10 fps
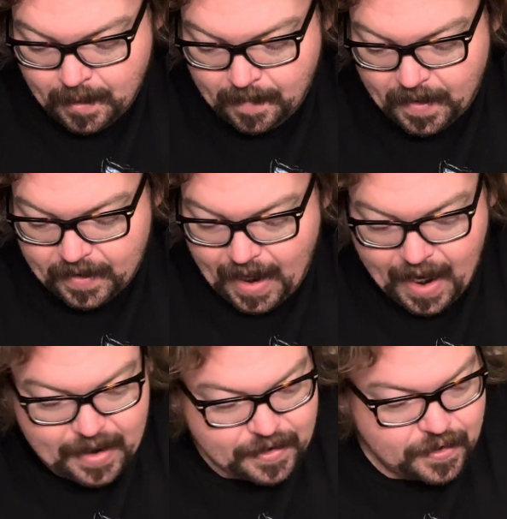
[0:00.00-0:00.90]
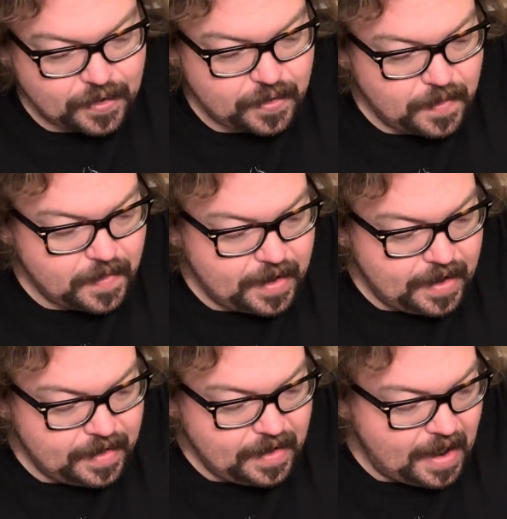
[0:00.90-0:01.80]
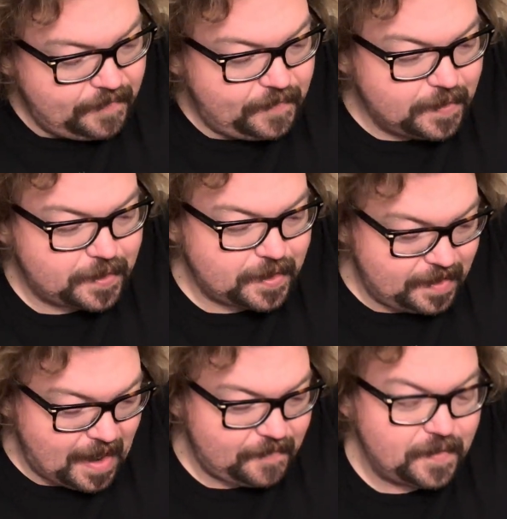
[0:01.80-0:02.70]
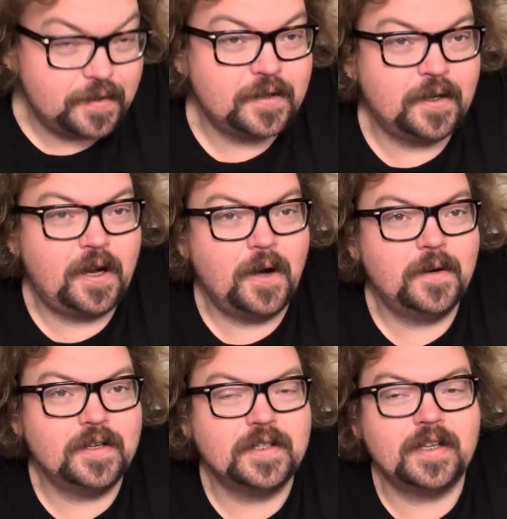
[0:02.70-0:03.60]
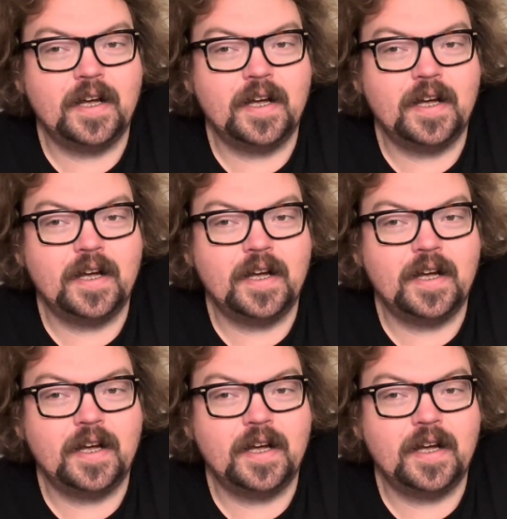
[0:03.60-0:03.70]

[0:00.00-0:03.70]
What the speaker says: but that is the story. And that Filson coat is,